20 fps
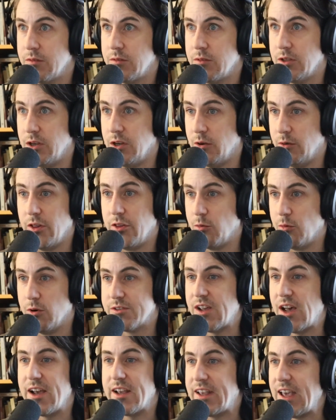In other words,
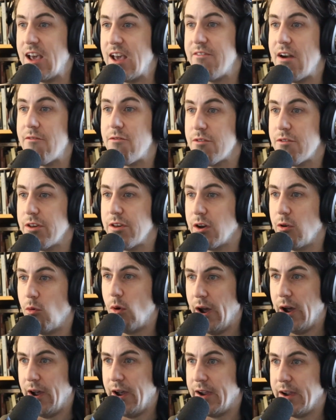I gave everything
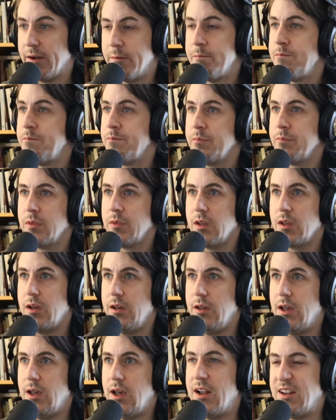away,
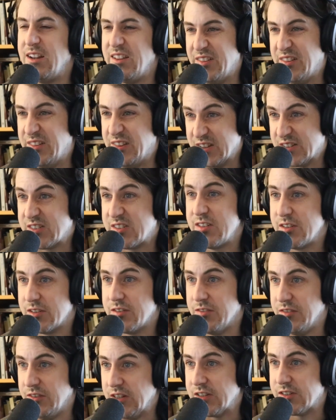and this
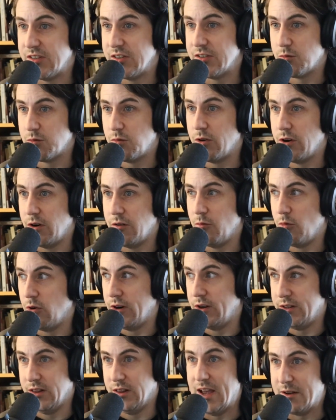is where
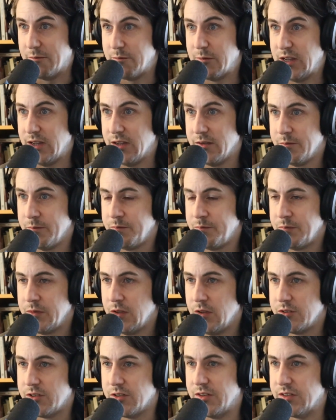it led me
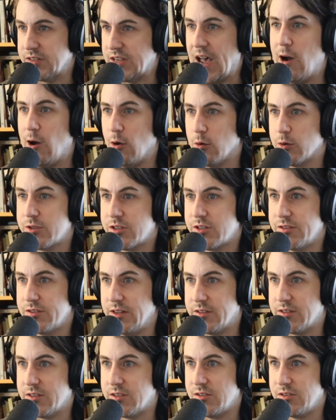to this house
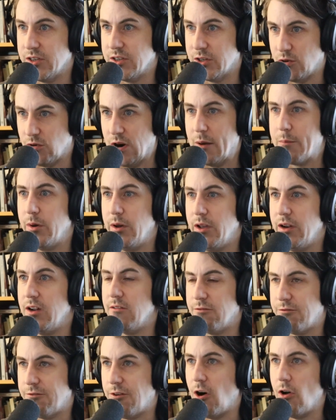that's decrepit
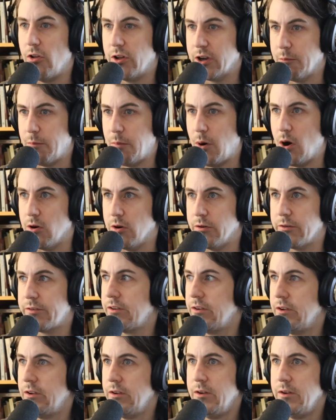and falling apart.